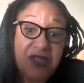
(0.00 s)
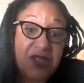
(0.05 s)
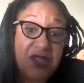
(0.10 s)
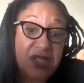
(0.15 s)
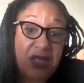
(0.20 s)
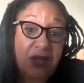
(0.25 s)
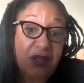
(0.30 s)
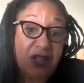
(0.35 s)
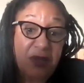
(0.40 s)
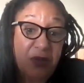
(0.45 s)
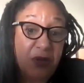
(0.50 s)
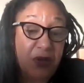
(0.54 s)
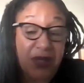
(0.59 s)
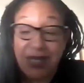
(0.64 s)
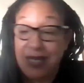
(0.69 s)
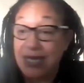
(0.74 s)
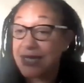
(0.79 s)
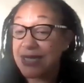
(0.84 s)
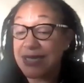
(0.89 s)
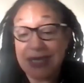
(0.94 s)
in the conditions in
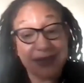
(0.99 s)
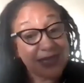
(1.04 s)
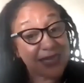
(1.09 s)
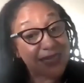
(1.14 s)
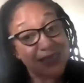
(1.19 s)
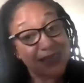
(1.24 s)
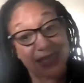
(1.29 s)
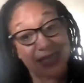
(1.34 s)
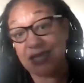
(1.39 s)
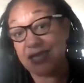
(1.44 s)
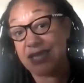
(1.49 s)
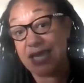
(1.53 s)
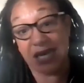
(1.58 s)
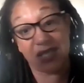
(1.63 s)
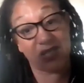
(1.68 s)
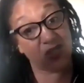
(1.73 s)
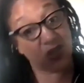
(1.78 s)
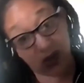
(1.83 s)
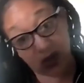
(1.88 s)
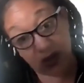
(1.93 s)
our community. That's
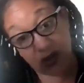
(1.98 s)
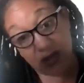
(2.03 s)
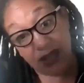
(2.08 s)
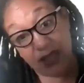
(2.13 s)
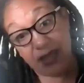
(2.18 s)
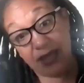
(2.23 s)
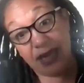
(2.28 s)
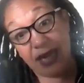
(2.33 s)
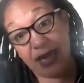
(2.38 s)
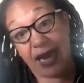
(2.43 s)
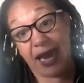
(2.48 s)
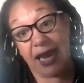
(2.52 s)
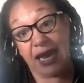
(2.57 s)
it. That's all.